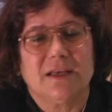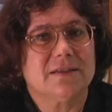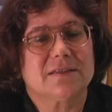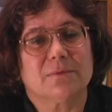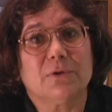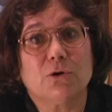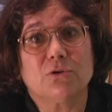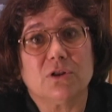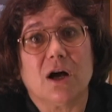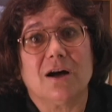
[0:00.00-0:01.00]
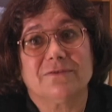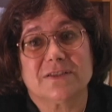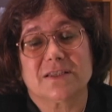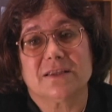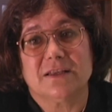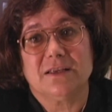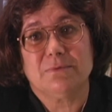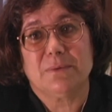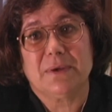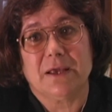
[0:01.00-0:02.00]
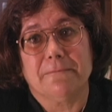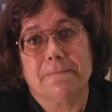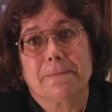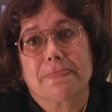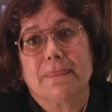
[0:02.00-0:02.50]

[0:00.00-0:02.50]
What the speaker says: in some local office in the DPP